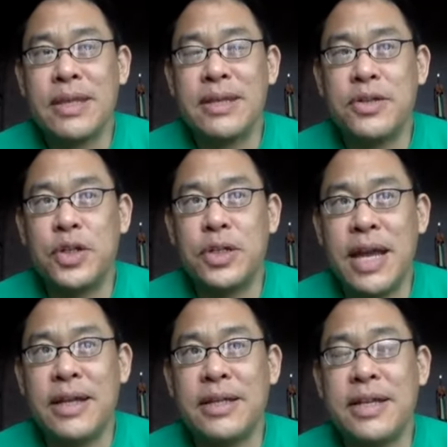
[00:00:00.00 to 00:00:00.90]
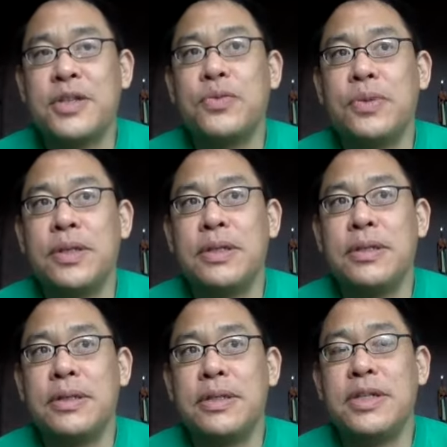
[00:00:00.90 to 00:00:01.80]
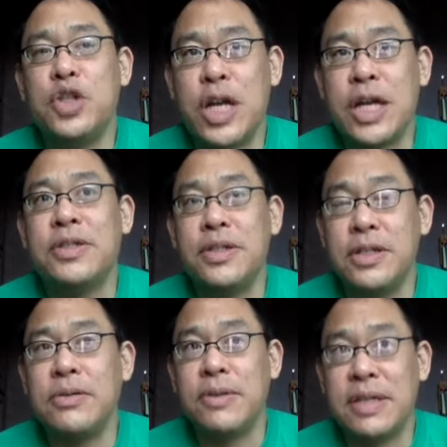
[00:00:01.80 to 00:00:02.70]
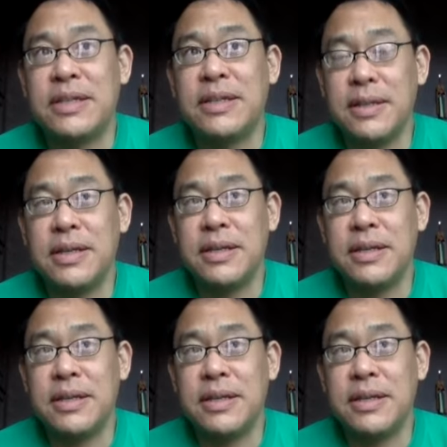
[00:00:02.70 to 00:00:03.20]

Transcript: the genetic test would suggest to you this